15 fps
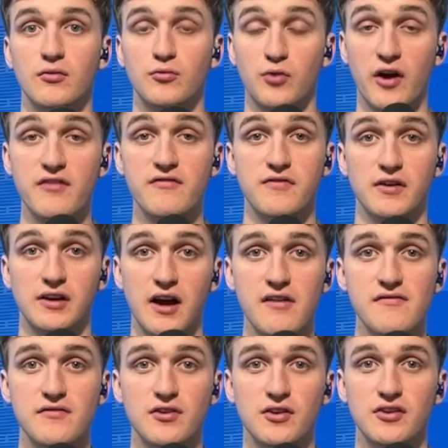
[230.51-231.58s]
run for
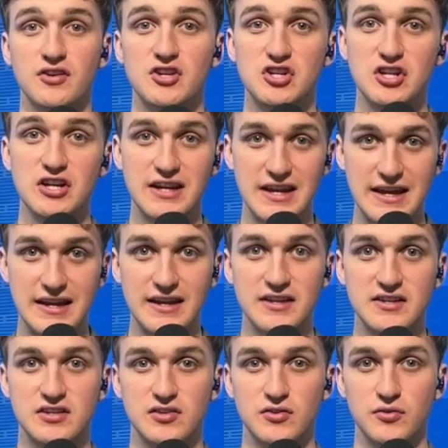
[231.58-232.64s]
governor, she
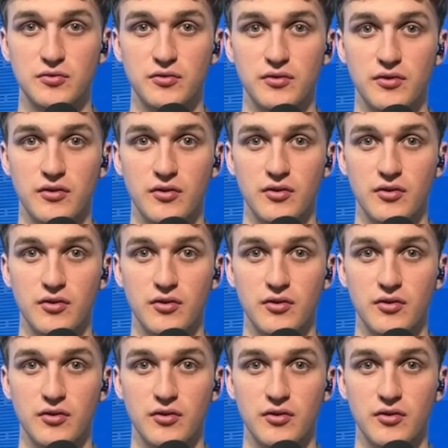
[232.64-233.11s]
needed to